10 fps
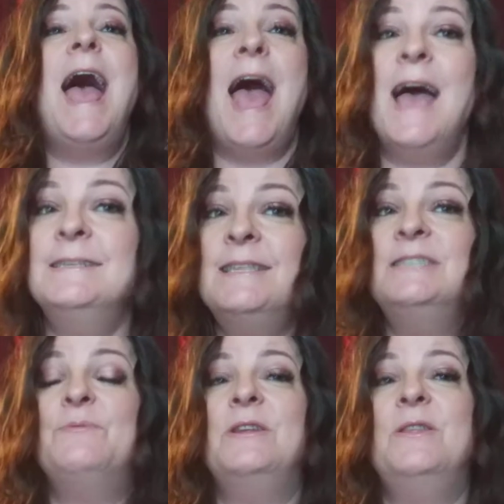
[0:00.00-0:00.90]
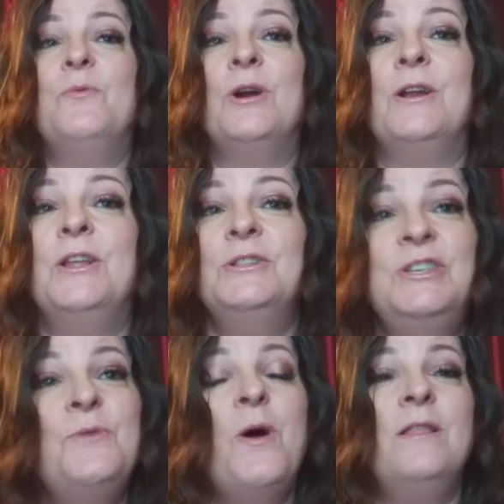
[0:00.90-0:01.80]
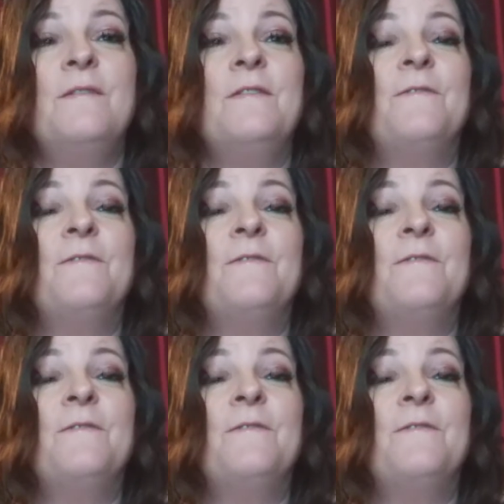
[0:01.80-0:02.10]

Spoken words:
as they spread the word to all of their